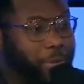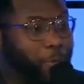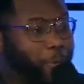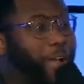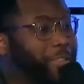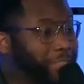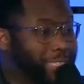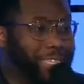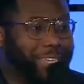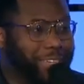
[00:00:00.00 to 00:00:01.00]
around the
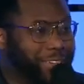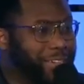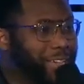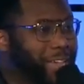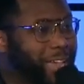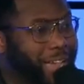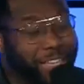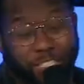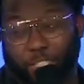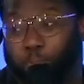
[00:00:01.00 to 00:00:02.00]
city
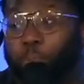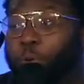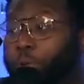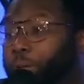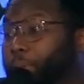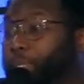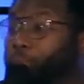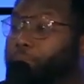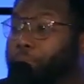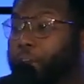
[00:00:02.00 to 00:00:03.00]
and just pulled up because
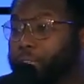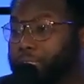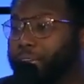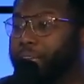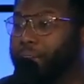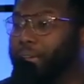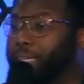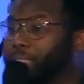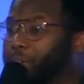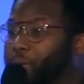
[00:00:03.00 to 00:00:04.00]
we met on Sunday
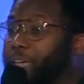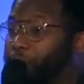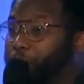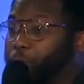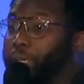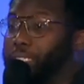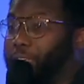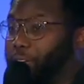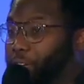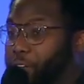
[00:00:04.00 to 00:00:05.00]
night. So every
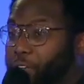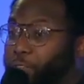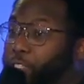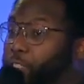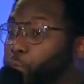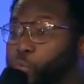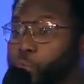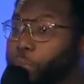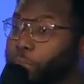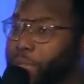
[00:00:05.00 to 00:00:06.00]
Wednesday for two,
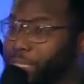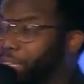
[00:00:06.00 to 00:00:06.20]
three months,